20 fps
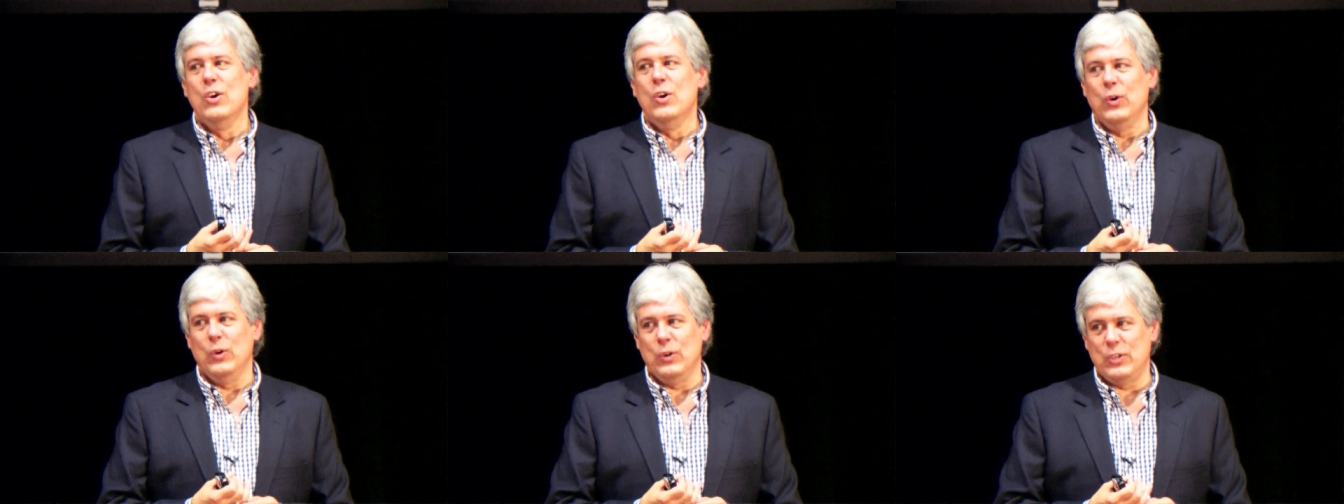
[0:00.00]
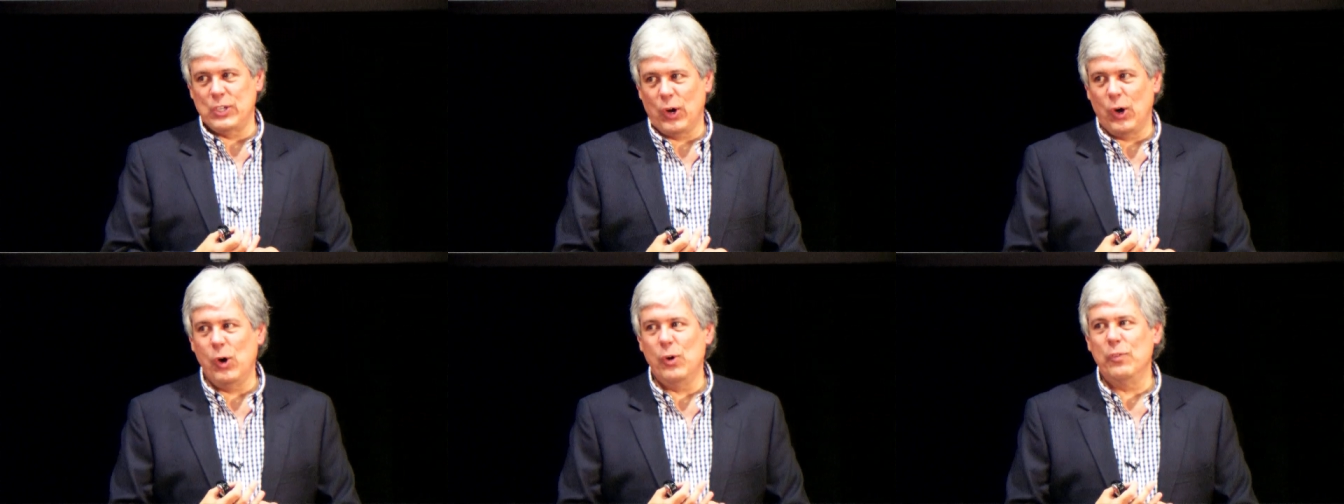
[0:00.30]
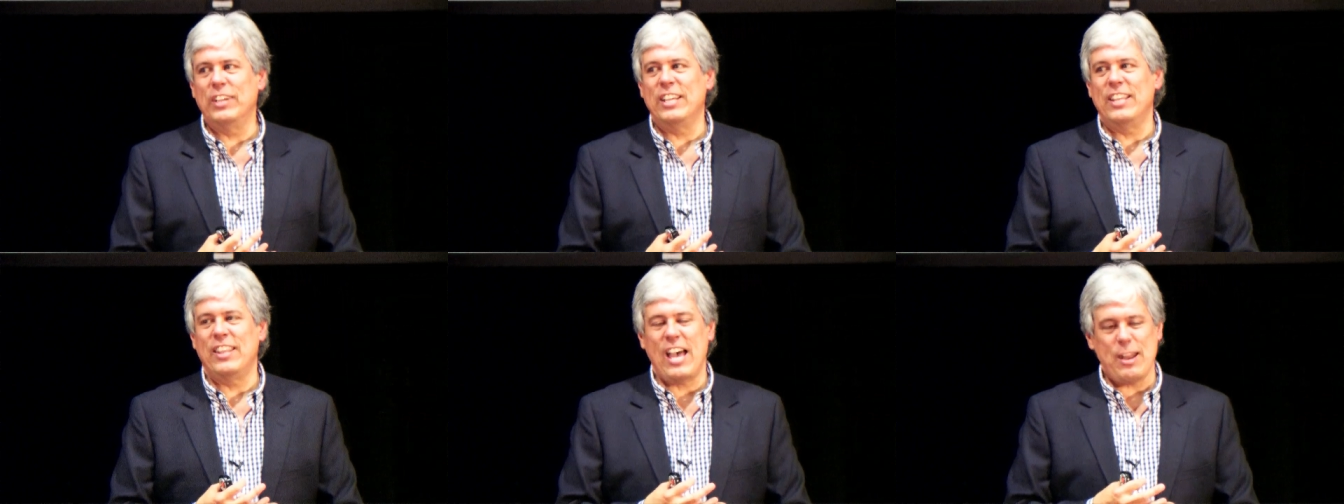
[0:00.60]
who told
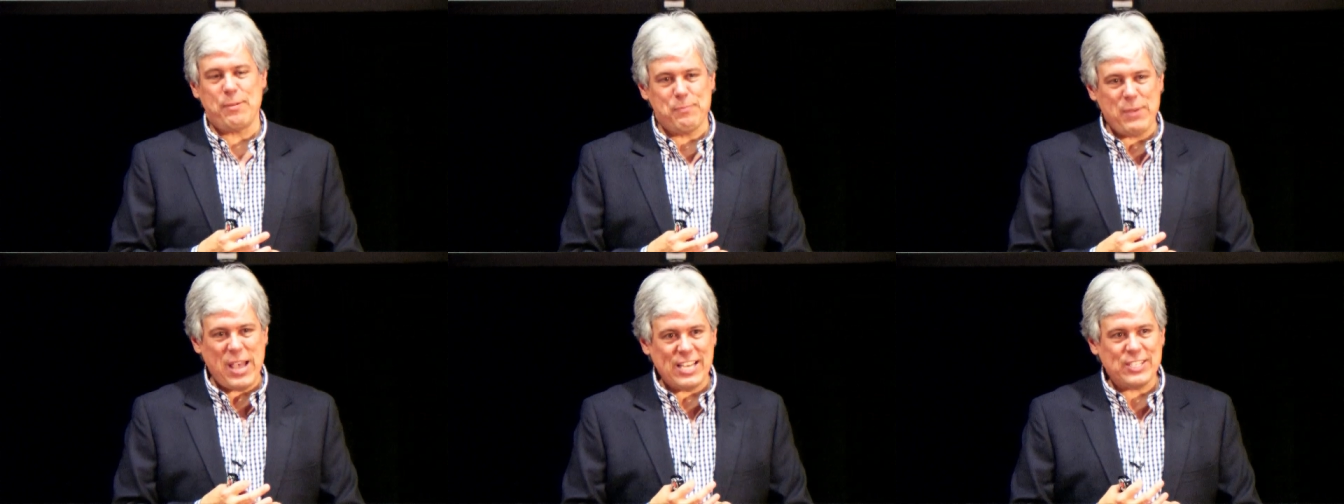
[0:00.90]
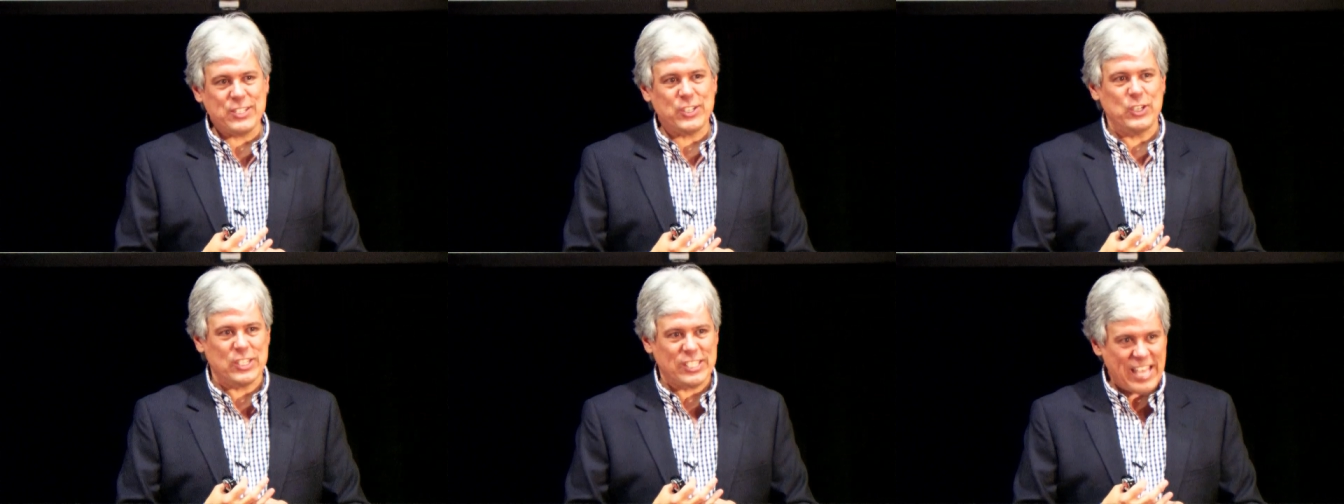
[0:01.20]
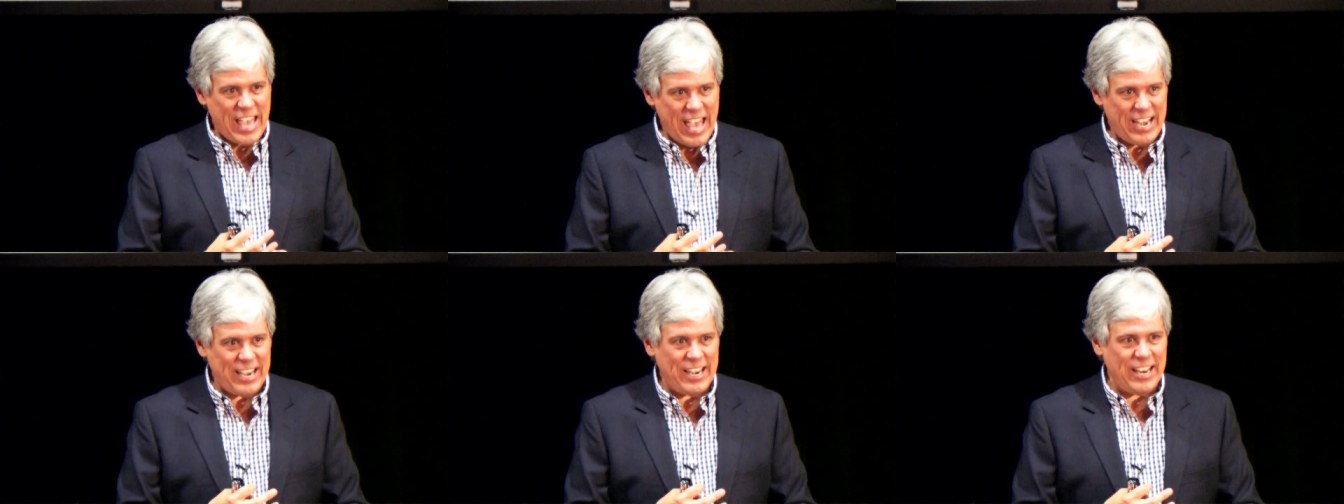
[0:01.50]
me that master's
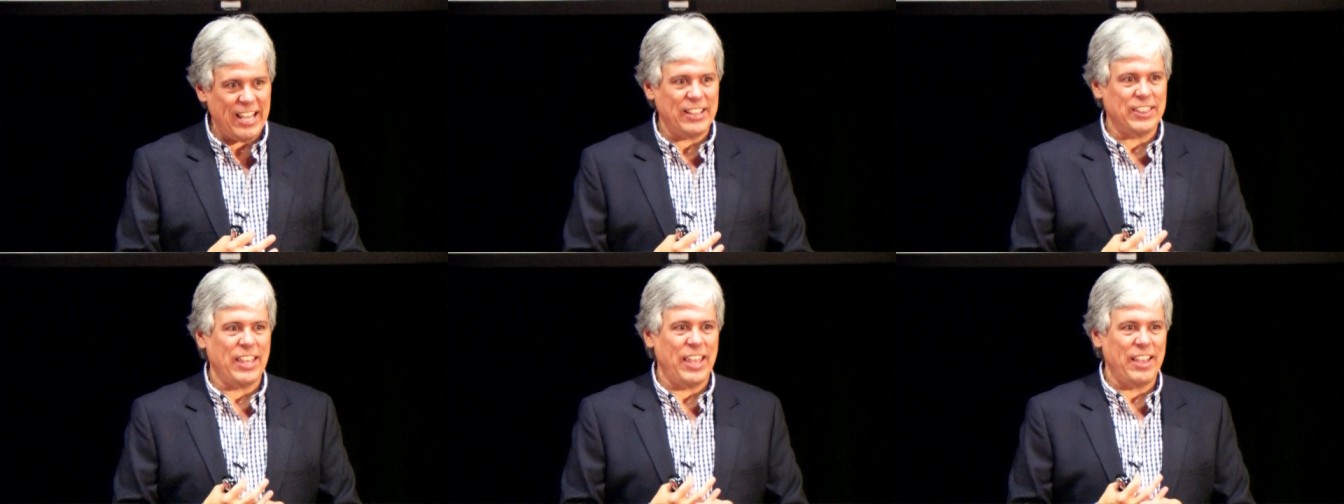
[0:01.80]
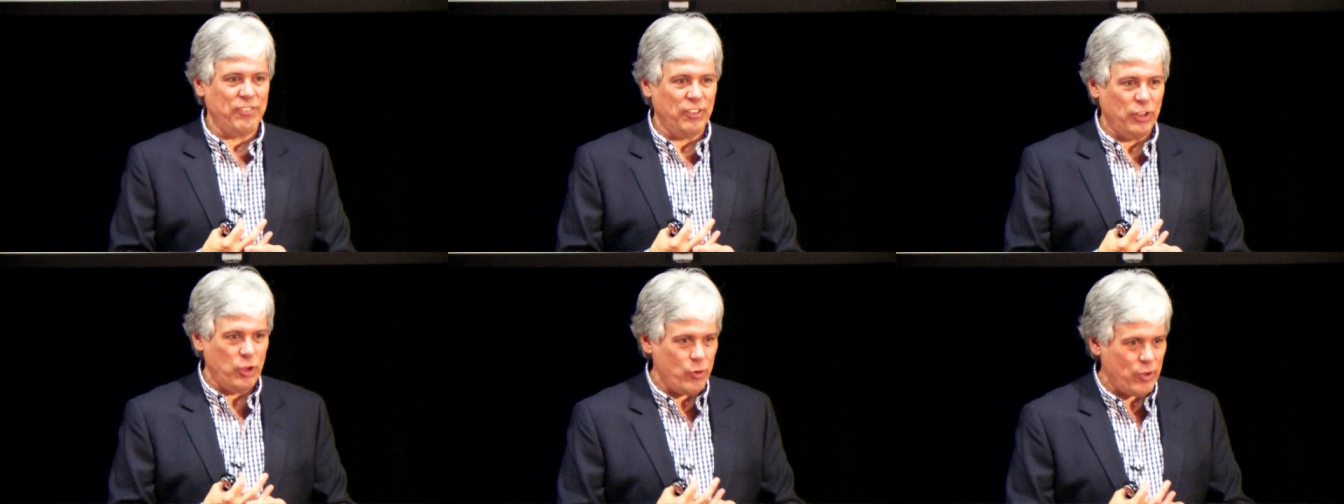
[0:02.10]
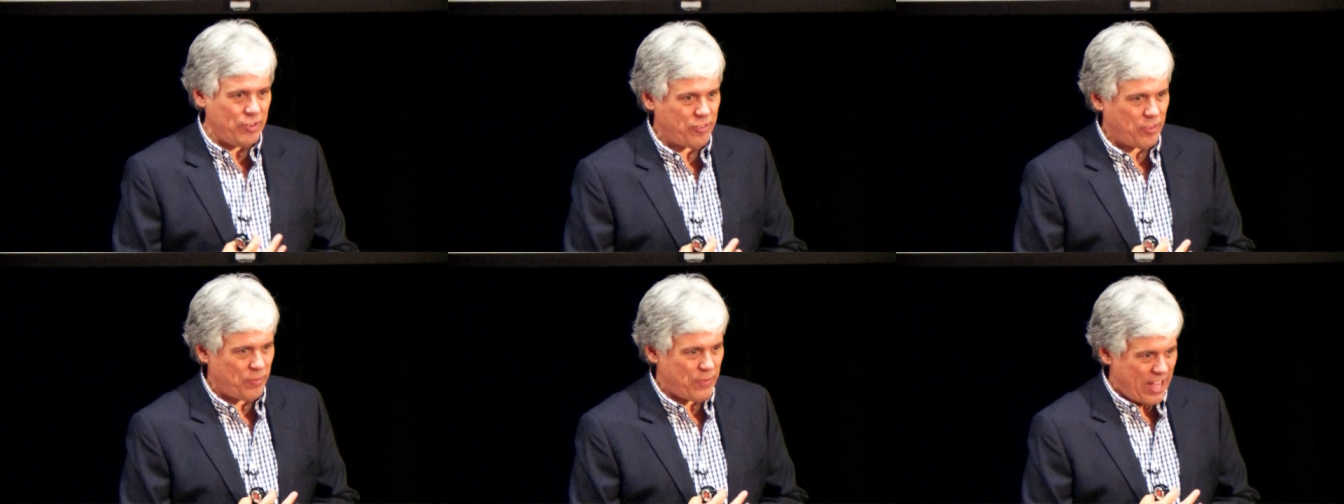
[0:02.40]
candidate they flew
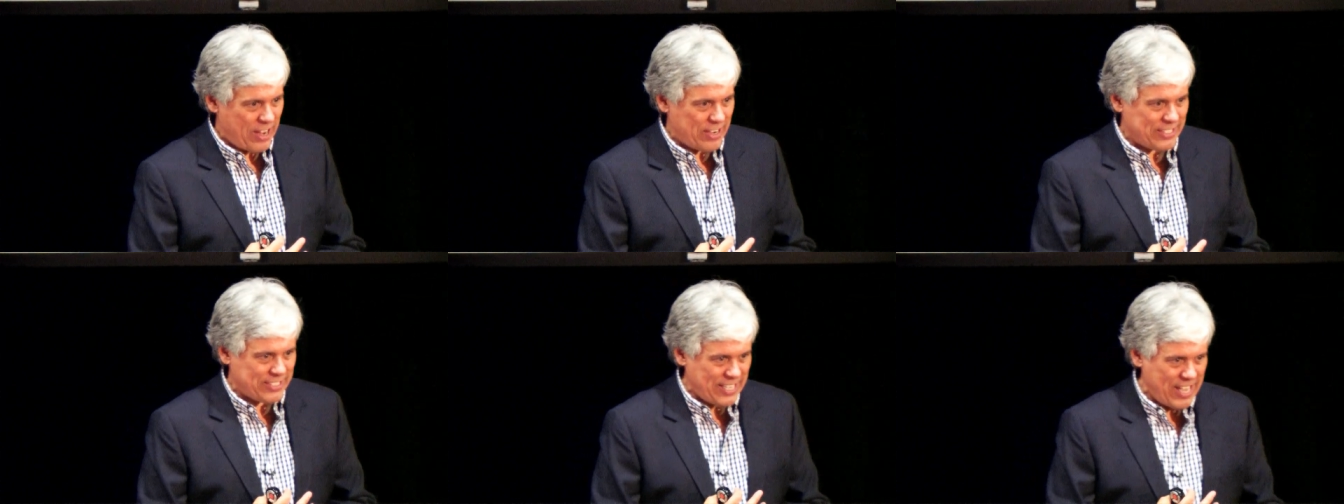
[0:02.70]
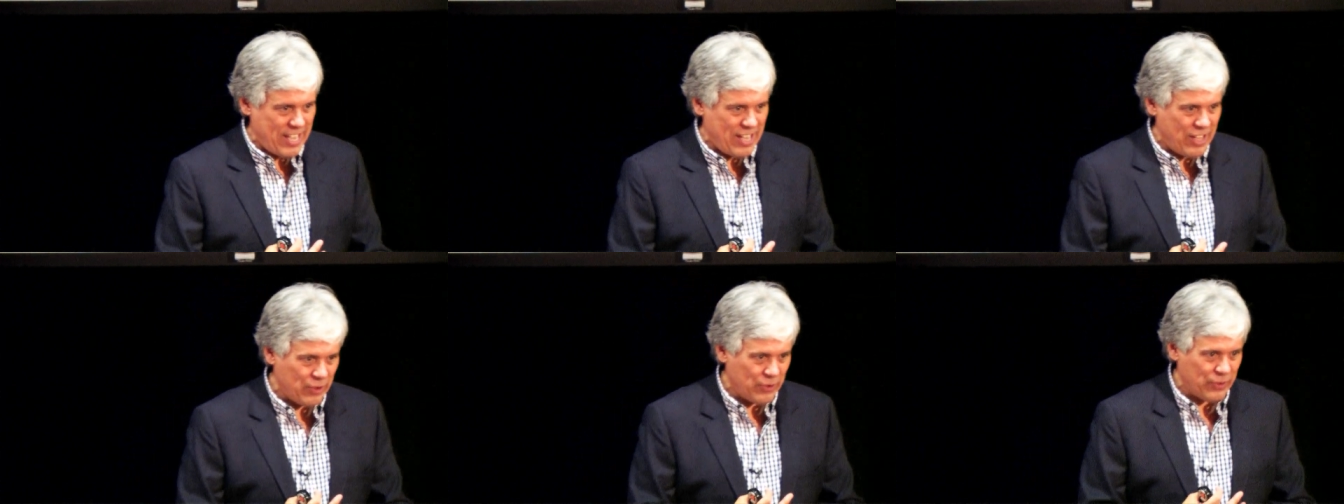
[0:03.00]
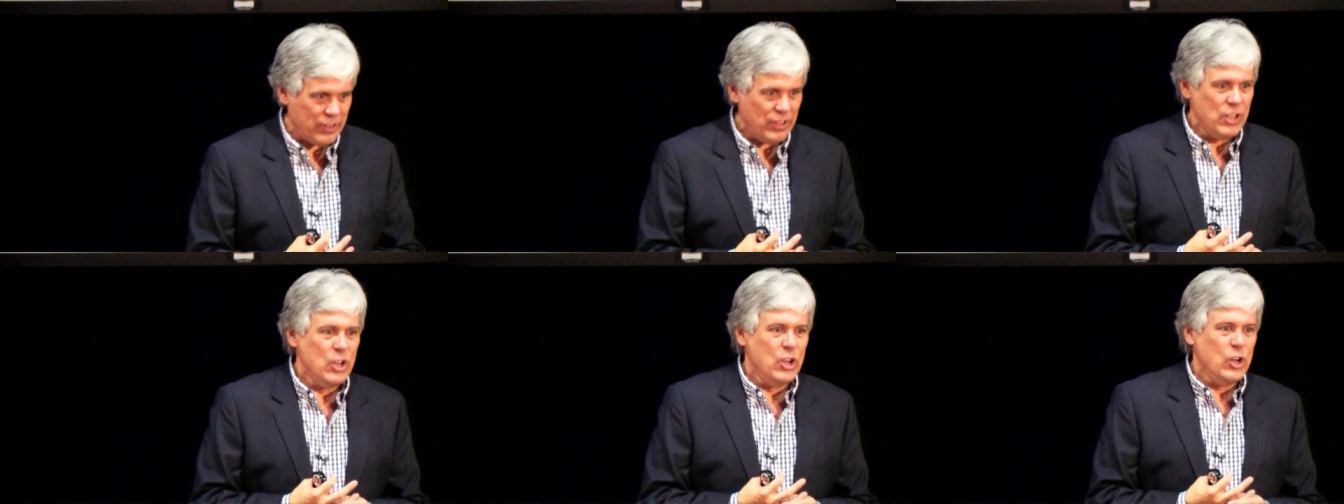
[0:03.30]
in from out of
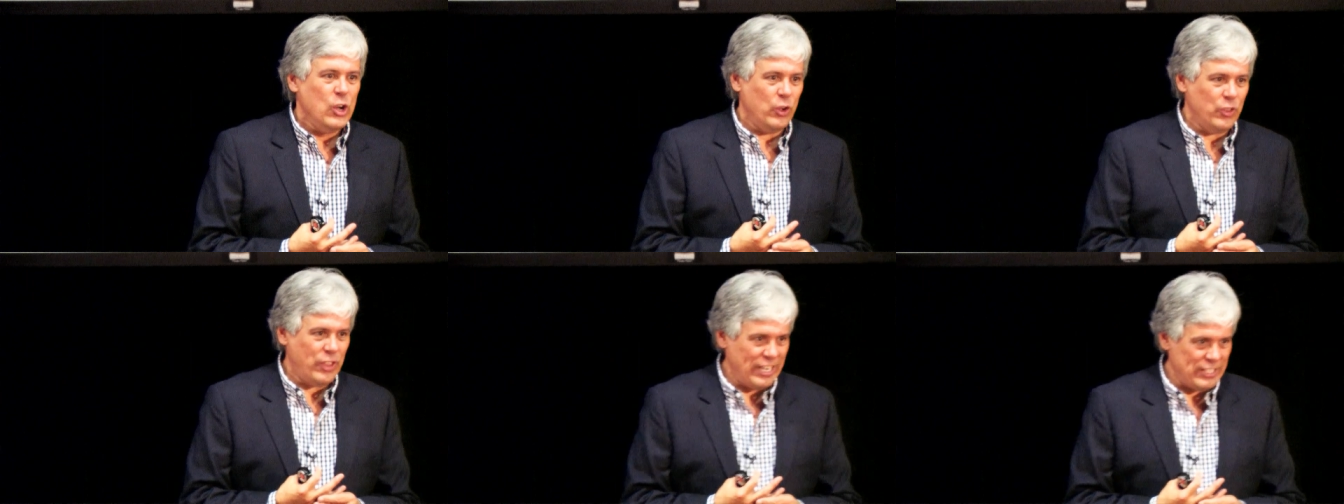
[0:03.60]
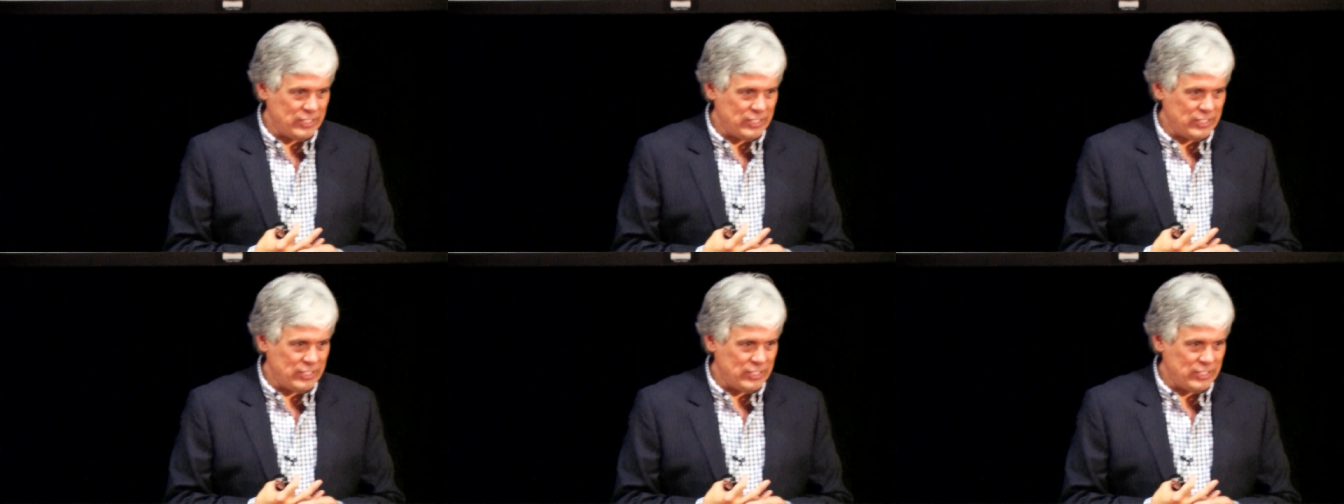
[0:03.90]
town, who they